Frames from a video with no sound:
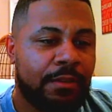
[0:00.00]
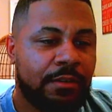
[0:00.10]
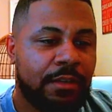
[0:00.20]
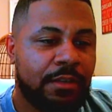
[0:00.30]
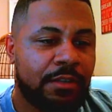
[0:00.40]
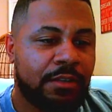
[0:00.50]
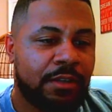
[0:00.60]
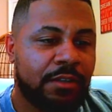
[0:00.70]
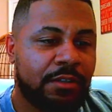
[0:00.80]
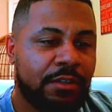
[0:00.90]
let's look
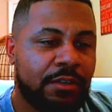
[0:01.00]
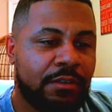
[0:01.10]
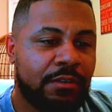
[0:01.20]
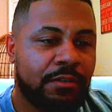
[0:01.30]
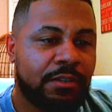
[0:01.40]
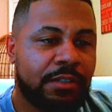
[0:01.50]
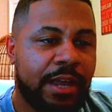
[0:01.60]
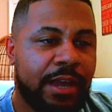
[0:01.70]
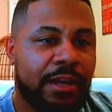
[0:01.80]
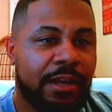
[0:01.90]
into the stack.
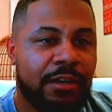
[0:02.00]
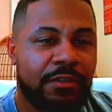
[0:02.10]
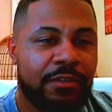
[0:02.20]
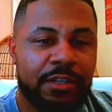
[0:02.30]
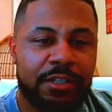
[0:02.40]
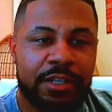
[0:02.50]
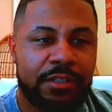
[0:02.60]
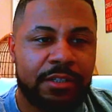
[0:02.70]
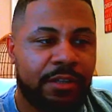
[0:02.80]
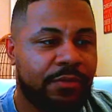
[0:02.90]
I love the Jets
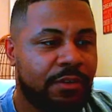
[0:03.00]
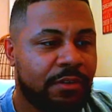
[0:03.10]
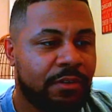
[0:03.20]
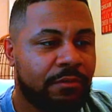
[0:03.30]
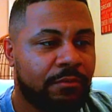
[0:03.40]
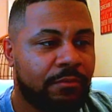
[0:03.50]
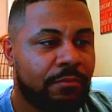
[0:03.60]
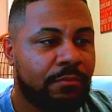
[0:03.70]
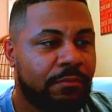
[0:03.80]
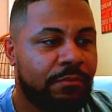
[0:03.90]
defense here.
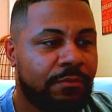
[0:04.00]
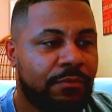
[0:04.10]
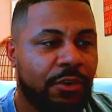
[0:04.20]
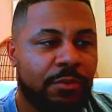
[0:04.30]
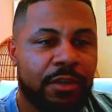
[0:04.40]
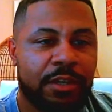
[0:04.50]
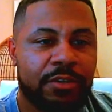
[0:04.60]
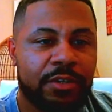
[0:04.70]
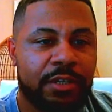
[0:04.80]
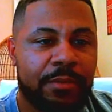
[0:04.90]
3,100
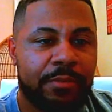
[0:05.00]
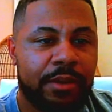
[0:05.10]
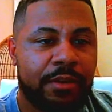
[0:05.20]
is not bad.